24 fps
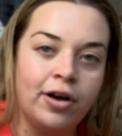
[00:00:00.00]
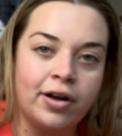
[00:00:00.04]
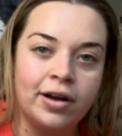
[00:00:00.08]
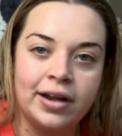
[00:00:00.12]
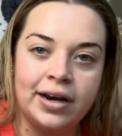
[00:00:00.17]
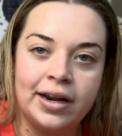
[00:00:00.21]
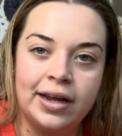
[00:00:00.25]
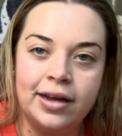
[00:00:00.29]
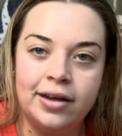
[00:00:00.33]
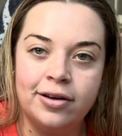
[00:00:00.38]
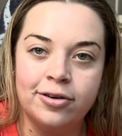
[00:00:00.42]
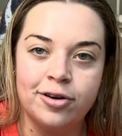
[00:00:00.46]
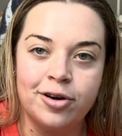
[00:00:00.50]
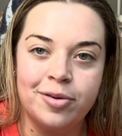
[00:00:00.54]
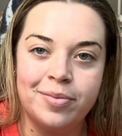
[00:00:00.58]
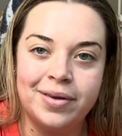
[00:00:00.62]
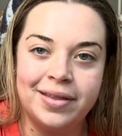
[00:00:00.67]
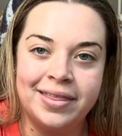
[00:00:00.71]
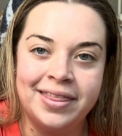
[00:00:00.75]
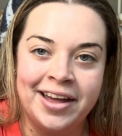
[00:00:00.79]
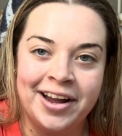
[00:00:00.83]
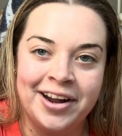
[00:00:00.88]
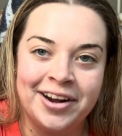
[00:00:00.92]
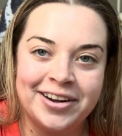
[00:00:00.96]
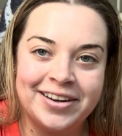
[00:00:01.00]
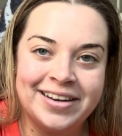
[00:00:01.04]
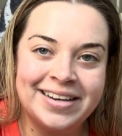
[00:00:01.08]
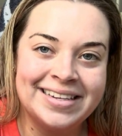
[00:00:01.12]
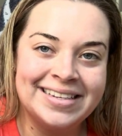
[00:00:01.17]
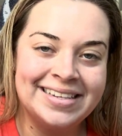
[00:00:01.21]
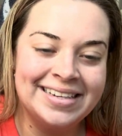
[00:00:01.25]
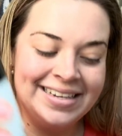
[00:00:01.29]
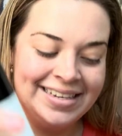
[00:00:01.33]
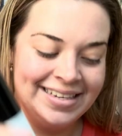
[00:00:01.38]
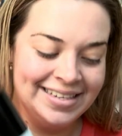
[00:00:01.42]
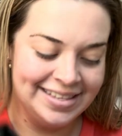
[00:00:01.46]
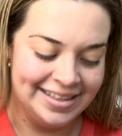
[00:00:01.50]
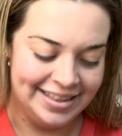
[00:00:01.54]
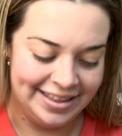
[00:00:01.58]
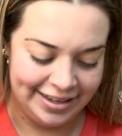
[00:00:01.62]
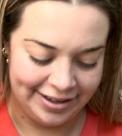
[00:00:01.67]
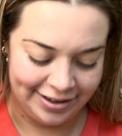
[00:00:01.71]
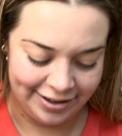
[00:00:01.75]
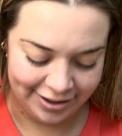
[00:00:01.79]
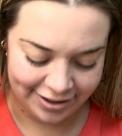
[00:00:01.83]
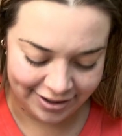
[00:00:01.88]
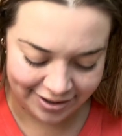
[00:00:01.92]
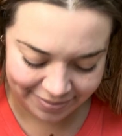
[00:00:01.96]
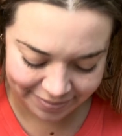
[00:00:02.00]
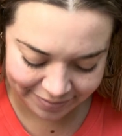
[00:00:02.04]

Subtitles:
going to hear him in there because he's thicker.